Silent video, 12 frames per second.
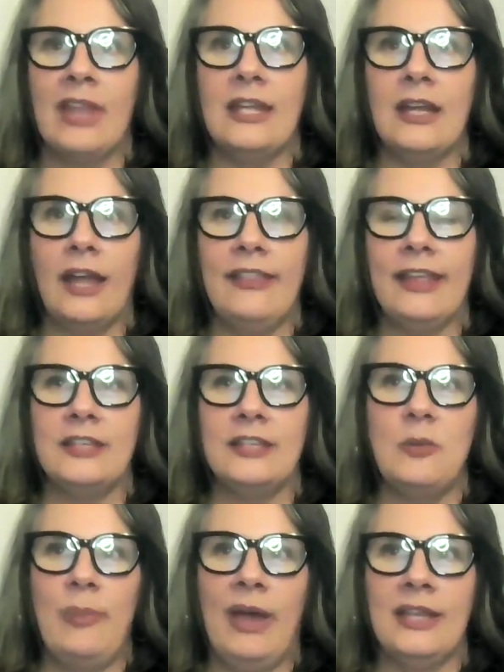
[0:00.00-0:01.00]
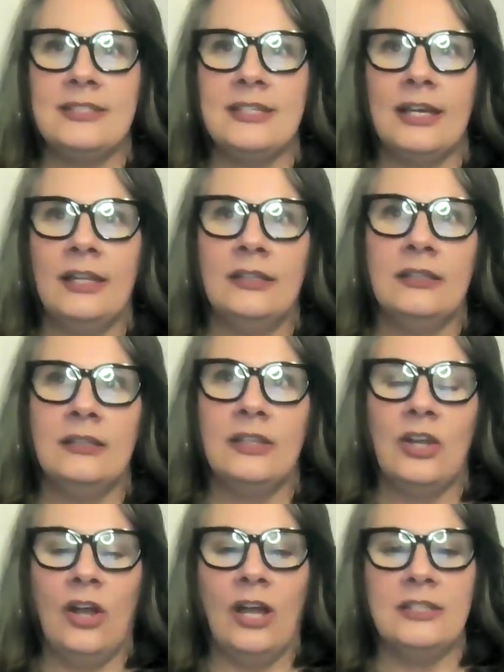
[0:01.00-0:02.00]
Yeah, I think it depends on
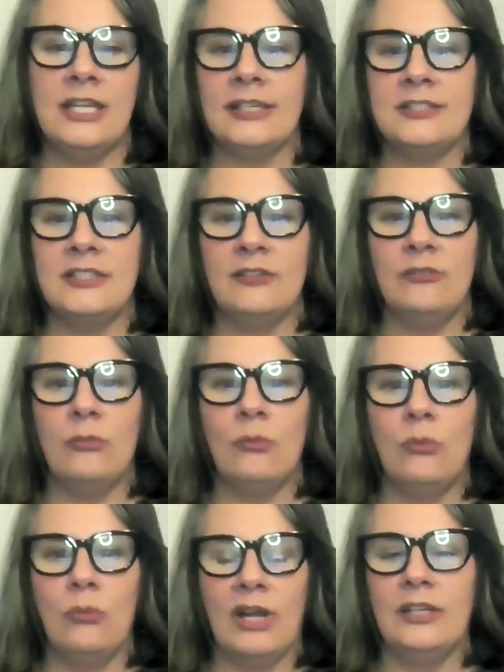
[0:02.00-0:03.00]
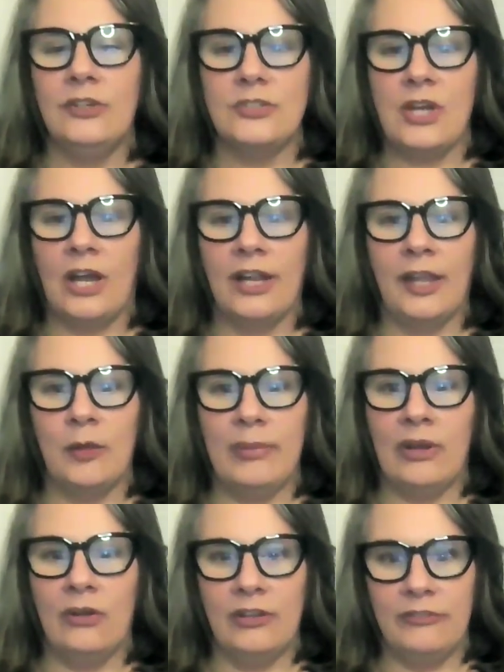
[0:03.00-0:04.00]
the context of what you're talking about.